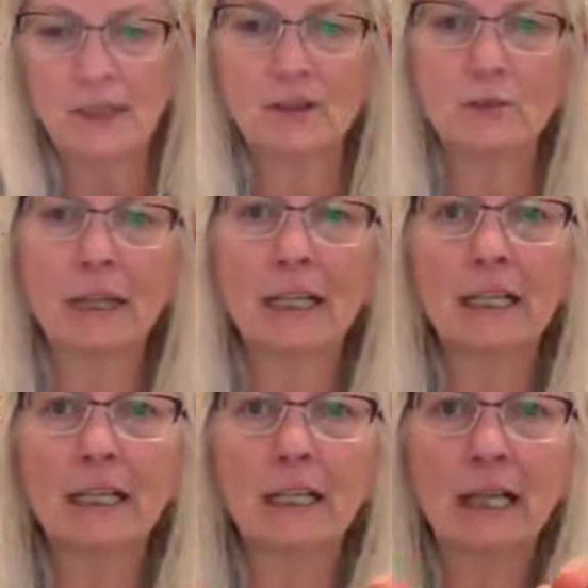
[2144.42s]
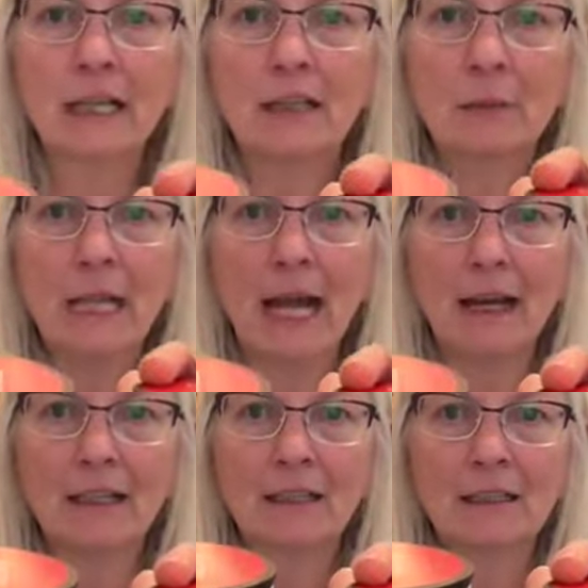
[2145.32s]
I got the red and the
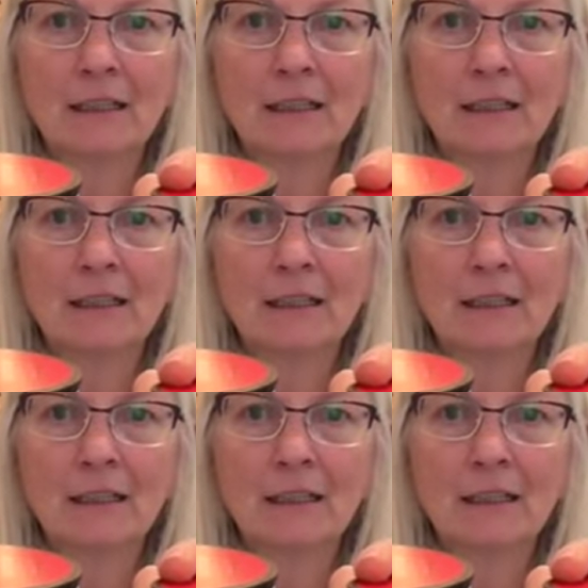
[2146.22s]
black.